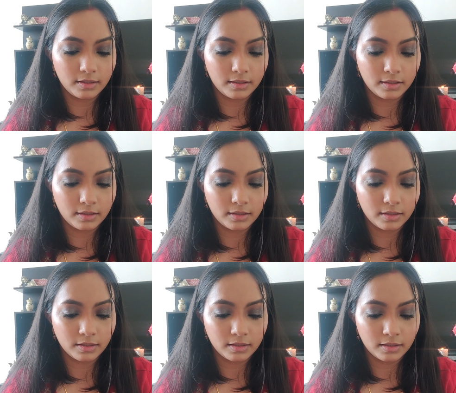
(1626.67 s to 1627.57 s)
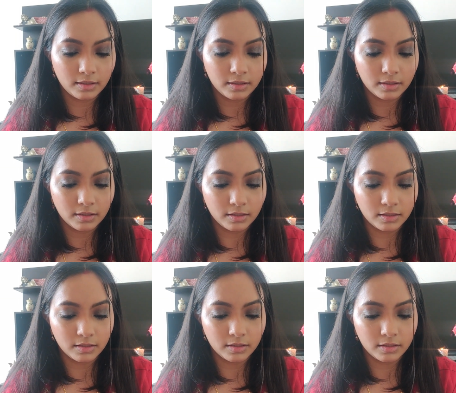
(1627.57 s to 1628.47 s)

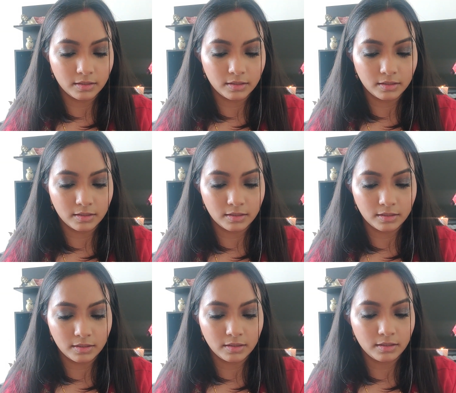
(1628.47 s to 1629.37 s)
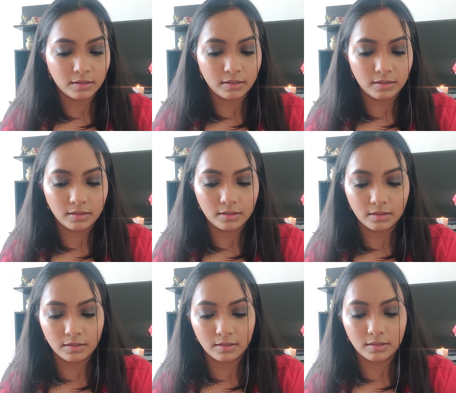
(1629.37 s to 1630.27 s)

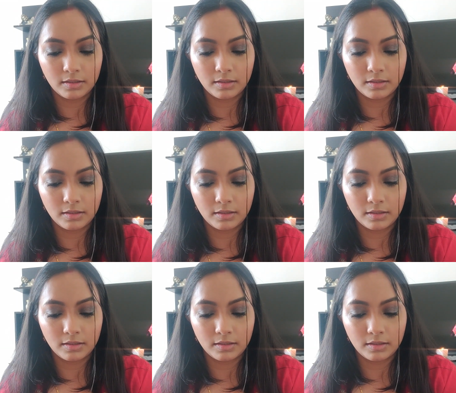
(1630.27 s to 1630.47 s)
Nothing is said.